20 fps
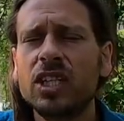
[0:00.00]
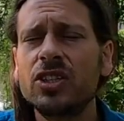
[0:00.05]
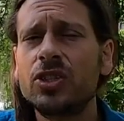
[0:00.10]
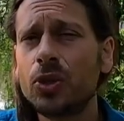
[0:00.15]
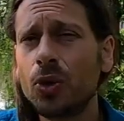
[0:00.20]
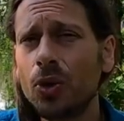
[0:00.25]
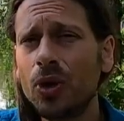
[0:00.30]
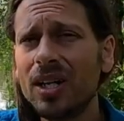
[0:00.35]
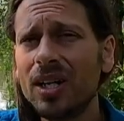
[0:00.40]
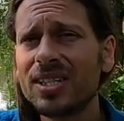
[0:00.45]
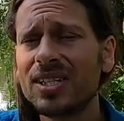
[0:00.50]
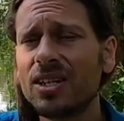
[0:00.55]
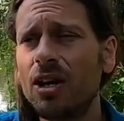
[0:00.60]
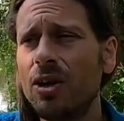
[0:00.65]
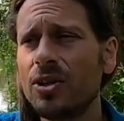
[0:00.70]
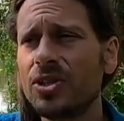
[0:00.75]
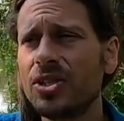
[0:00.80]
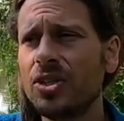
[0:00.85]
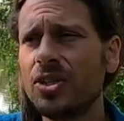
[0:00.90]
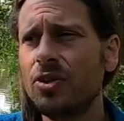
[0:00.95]
Taurus
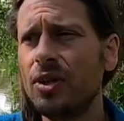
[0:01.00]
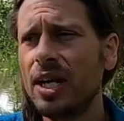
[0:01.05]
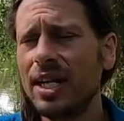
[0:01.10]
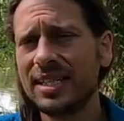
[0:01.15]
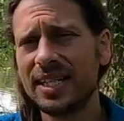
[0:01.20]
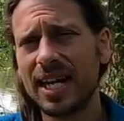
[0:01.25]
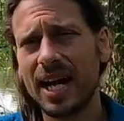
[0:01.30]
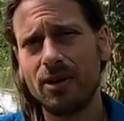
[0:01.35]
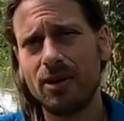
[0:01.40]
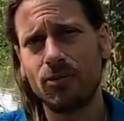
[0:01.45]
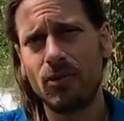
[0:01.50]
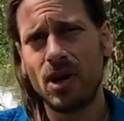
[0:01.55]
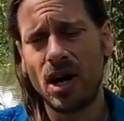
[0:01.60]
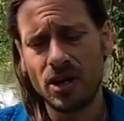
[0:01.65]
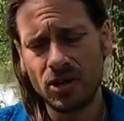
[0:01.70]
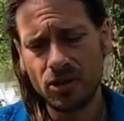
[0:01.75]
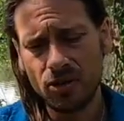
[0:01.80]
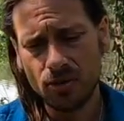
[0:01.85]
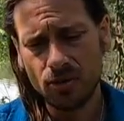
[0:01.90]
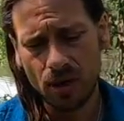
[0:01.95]
also has had
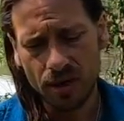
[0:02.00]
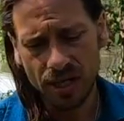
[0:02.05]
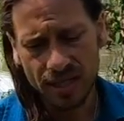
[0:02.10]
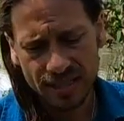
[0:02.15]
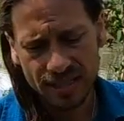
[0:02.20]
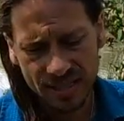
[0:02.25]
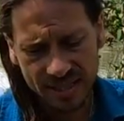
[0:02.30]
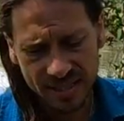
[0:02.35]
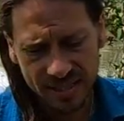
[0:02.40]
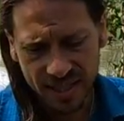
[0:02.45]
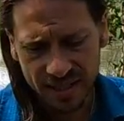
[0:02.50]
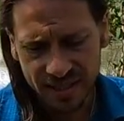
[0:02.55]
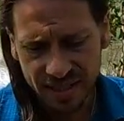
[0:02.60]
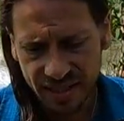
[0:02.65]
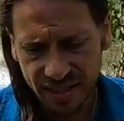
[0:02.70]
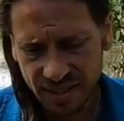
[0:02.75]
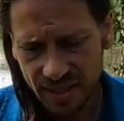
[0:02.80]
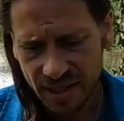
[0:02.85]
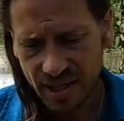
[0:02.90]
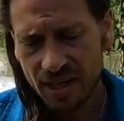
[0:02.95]
Rahu on its
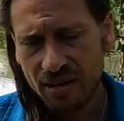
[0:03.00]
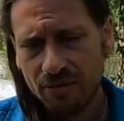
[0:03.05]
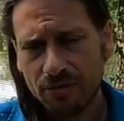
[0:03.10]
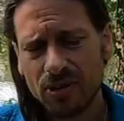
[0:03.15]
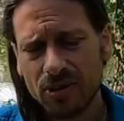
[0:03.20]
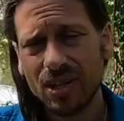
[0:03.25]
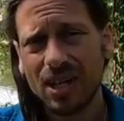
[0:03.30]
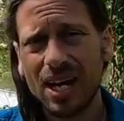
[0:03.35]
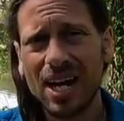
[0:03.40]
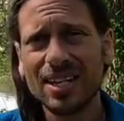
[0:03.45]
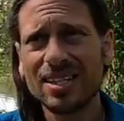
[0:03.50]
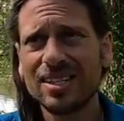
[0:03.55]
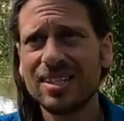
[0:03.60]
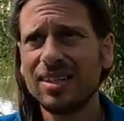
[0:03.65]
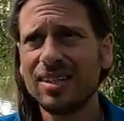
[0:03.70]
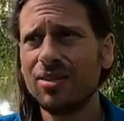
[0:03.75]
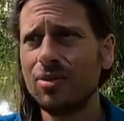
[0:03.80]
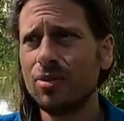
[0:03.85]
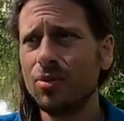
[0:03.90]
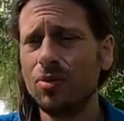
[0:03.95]
ascendant for the
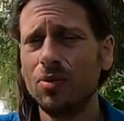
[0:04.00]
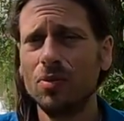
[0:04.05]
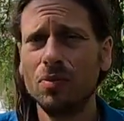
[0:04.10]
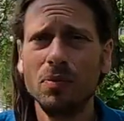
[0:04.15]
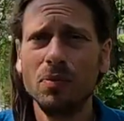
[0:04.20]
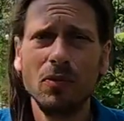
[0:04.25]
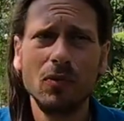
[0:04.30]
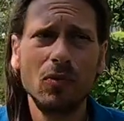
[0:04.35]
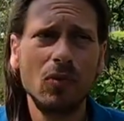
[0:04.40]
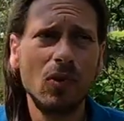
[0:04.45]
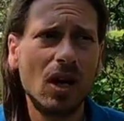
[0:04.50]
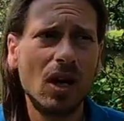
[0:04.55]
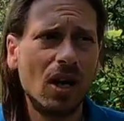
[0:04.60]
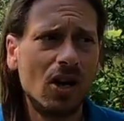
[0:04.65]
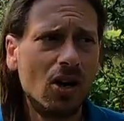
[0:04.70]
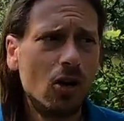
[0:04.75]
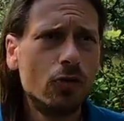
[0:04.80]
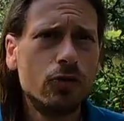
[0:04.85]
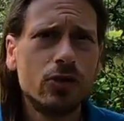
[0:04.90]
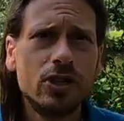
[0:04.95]
last
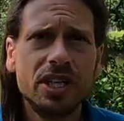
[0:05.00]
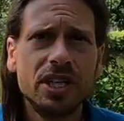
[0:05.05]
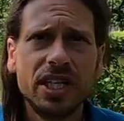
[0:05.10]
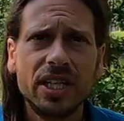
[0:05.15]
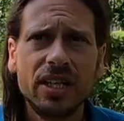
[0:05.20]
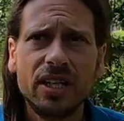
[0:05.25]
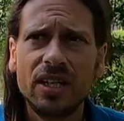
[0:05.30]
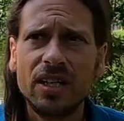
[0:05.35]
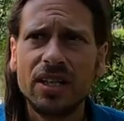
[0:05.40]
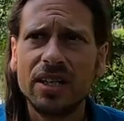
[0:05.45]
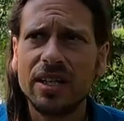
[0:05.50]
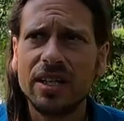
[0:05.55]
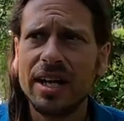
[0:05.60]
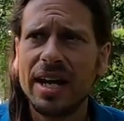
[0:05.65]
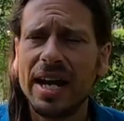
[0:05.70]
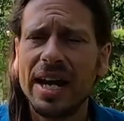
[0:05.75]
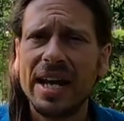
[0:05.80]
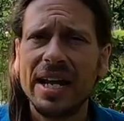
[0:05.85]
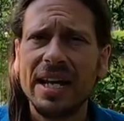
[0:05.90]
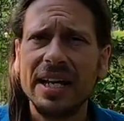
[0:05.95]
over a year
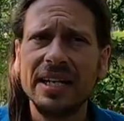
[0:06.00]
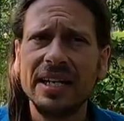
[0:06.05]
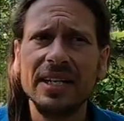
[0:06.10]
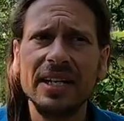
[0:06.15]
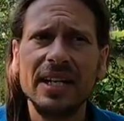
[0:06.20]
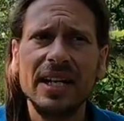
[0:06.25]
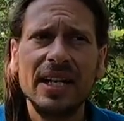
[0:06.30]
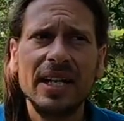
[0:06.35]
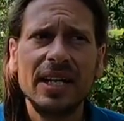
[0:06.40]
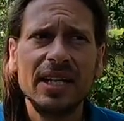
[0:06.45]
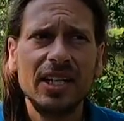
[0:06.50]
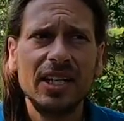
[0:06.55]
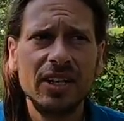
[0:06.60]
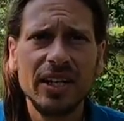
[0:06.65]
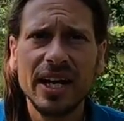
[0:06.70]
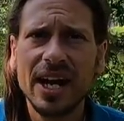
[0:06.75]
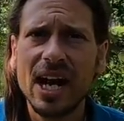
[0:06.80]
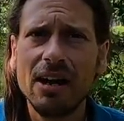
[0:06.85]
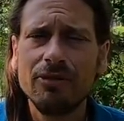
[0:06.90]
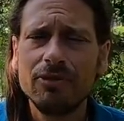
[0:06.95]
and year
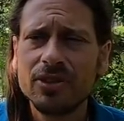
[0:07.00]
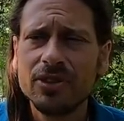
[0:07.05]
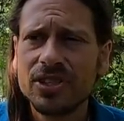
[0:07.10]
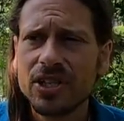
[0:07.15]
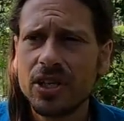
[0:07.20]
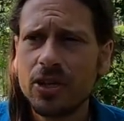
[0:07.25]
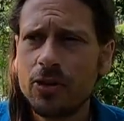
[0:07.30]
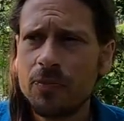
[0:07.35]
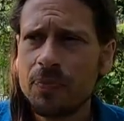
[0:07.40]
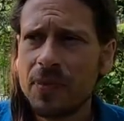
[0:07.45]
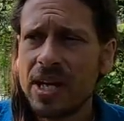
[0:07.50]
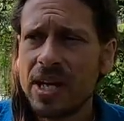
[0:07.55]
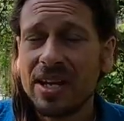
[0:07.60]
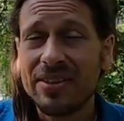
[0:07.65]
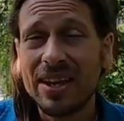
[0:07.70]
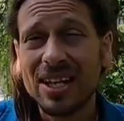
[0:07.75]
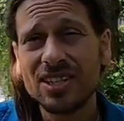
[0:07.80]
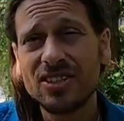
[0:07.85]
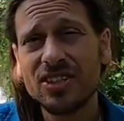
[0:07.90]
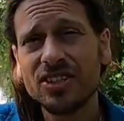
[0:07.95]
and a half or so.
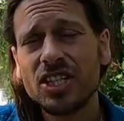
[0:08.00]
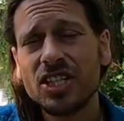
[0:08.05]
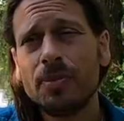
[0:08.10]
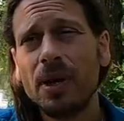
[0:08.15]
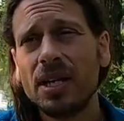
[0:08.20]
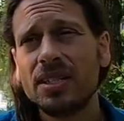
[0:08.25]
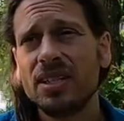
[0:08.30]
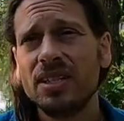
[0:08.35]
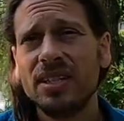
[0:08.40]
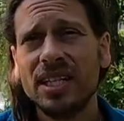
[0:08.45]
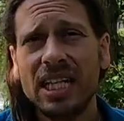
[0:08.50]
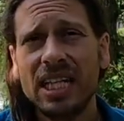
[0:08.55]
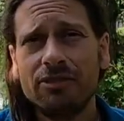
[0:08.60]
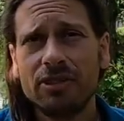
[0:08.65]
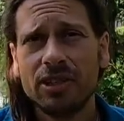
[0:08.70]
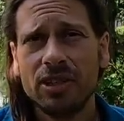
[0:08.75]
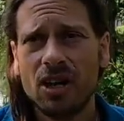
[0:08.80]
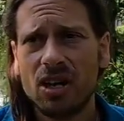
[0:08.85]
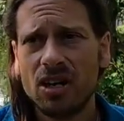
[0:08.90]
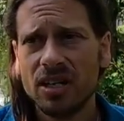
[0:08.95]
That's just about to leave
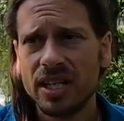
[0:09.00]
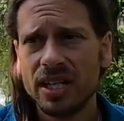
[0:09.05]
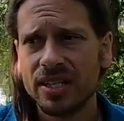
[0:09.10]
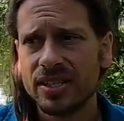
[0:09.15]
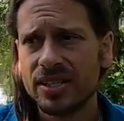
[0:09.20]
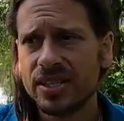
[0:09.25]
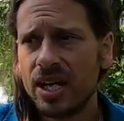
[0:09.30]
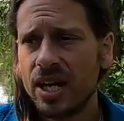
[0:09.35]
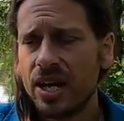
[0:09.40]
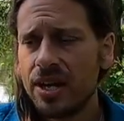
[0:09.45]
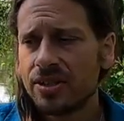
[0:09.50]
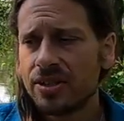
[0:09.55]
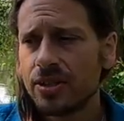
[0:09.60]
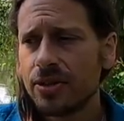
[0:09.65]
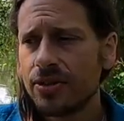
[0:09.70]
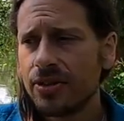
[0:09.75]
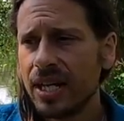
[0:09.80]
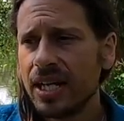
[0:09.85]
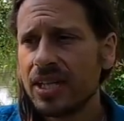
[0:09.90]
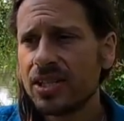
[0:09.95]
in August. So
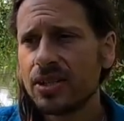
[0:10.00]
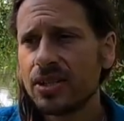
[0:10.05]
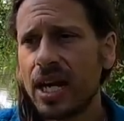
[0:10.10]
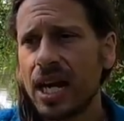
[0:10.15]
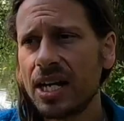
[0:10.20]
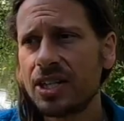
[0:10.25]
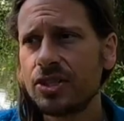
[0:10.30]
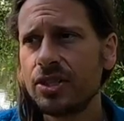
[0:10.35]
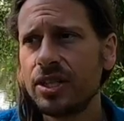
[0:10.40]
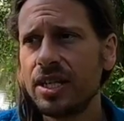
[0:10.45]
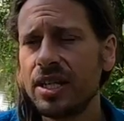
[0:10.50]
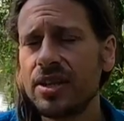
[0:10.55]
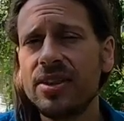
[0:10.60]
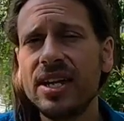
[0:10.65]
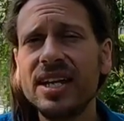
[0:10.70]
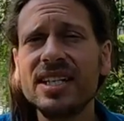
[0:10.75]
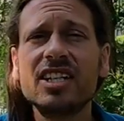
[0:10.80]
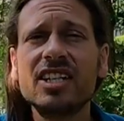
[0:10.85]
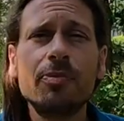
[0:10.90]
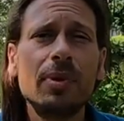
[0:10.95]
things
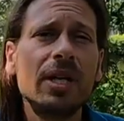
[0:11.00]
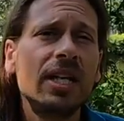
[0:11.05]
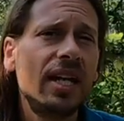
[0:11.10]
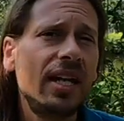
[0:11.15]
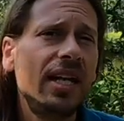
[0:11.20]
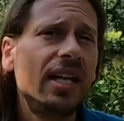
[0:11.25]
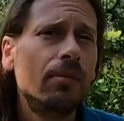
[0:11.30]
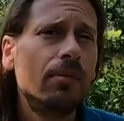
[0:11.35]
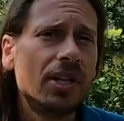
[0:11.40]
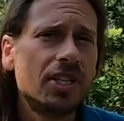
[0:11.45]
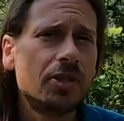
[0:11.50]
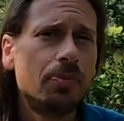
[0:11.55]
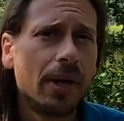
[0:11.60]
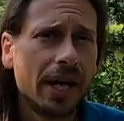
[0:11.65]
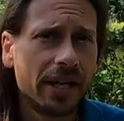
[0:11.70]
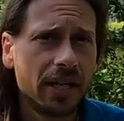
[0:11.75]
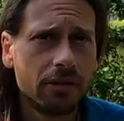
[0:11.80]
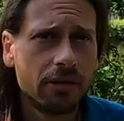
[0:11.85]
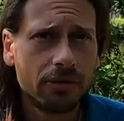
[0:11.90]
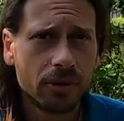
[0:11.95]
have been getting much
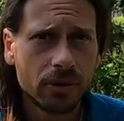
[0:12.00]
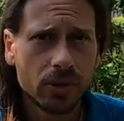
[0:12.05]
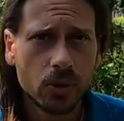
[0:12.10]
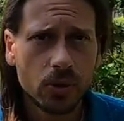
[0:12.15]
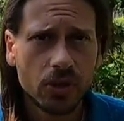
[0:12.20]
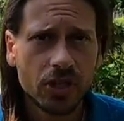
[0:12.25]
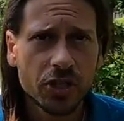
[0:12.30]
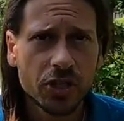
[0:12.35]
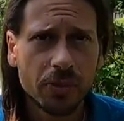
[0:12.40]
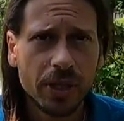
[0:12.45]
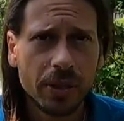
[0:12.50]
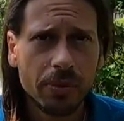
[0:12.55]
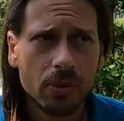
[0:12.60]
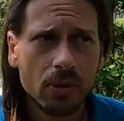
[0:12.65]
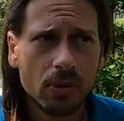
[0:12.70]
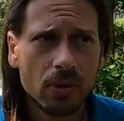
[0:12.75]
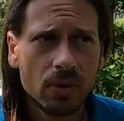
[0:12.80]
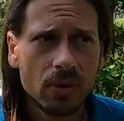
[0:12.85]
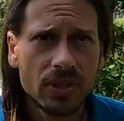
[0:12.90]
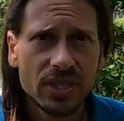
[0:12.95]
better for Taurus
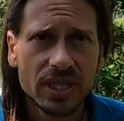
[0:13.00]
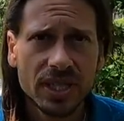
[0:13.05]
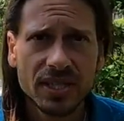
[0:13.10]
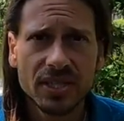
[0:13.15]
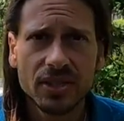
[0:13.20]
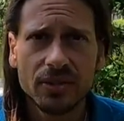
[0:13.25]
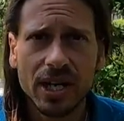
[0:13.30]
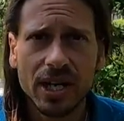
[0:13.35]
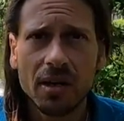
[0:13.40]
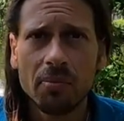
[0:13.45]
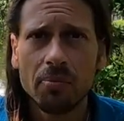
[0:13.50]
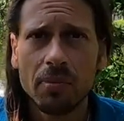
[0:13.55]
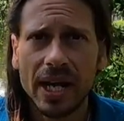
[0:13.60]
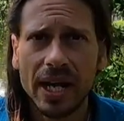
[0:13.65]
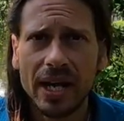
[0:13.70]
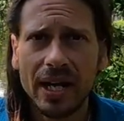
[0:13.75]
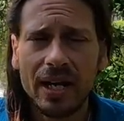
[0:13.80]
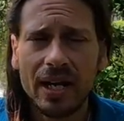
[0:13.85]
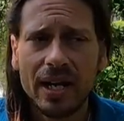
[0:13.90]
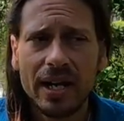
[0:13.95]
people since around
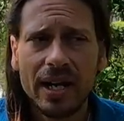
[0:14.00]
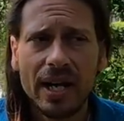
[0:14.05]
May.